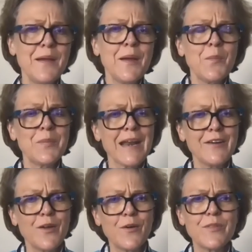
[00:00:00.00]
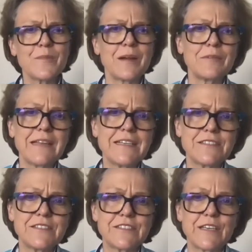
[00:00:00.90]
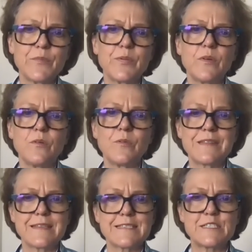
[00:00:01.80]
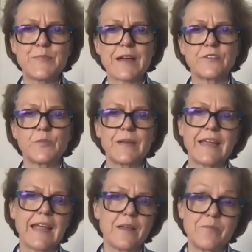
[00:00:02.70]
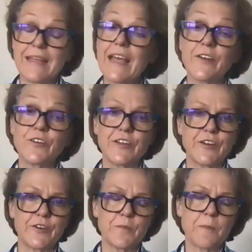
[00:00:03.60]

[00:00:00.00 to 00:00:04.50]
But I know that my relationship with this specter began earlier.